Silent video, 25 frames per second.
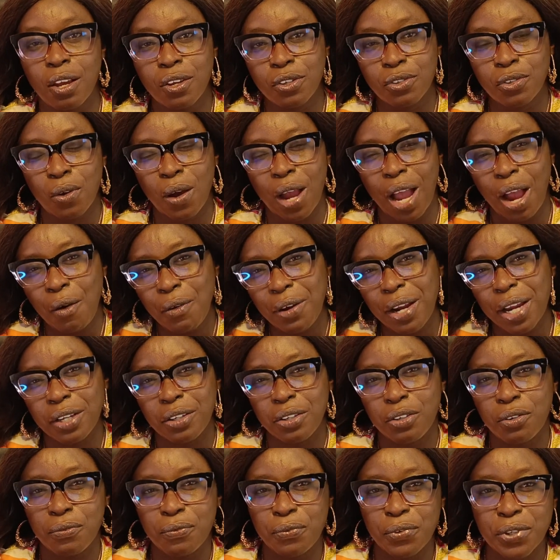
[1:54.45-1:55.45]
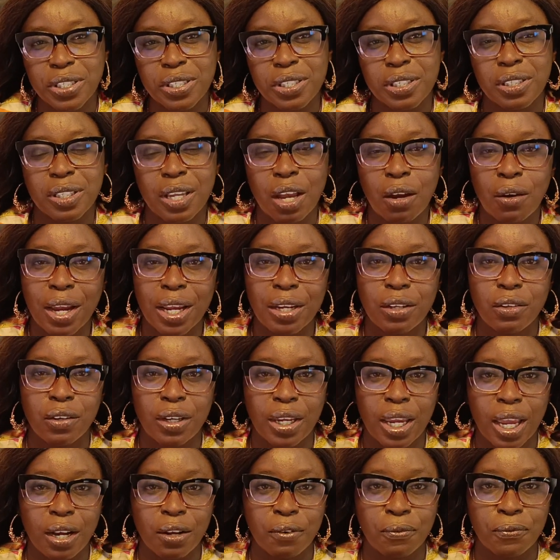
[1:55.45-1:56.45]
So how can you visit? How can you
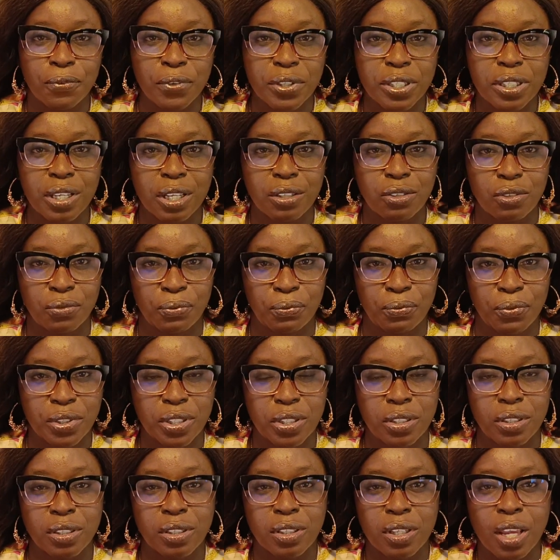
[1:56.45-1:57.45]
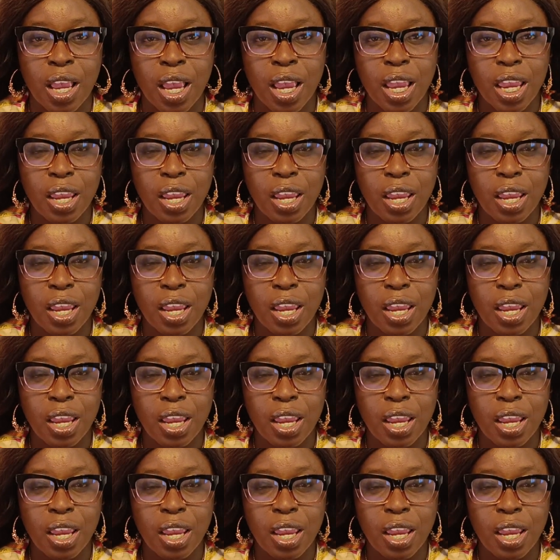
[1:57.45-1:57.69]
get a visa to visit?